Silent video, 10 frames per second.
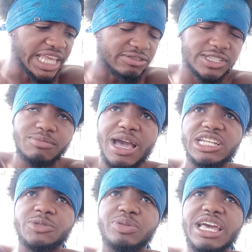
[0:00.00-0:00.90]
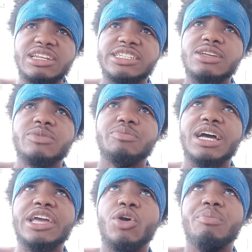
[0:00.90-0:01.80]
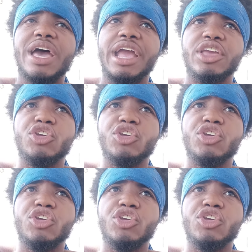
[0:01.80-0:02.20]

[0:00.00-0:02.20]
if somebody's planning something behind your back,